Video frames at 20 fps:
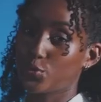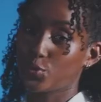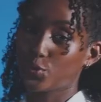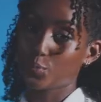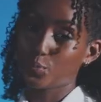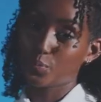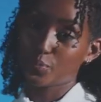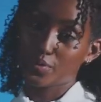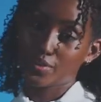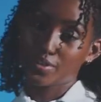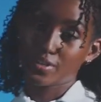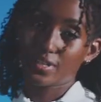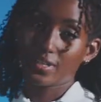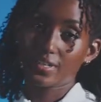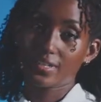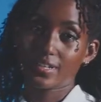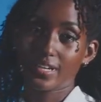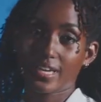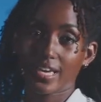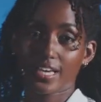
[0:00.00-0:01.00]
the case of
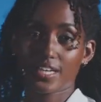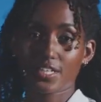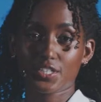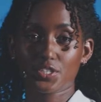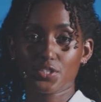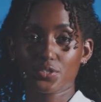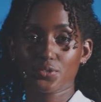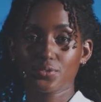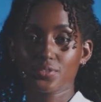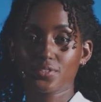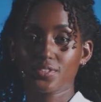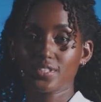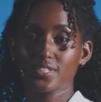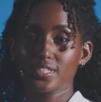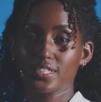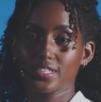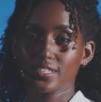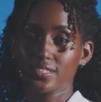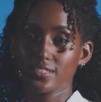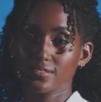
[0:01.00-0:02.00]
speeches and
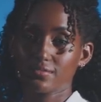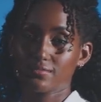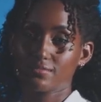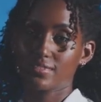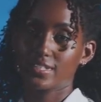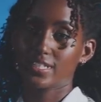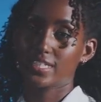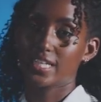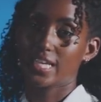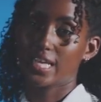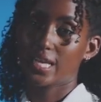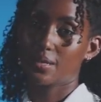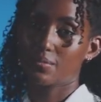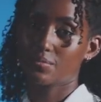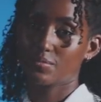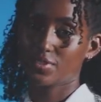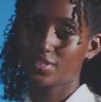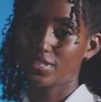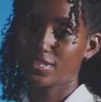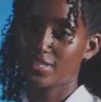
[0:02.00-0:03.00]
presentations for bored
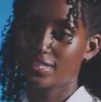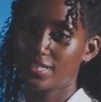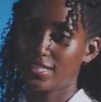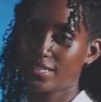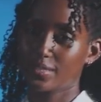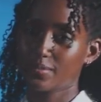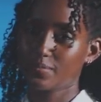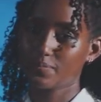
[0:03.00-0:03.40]
audiences,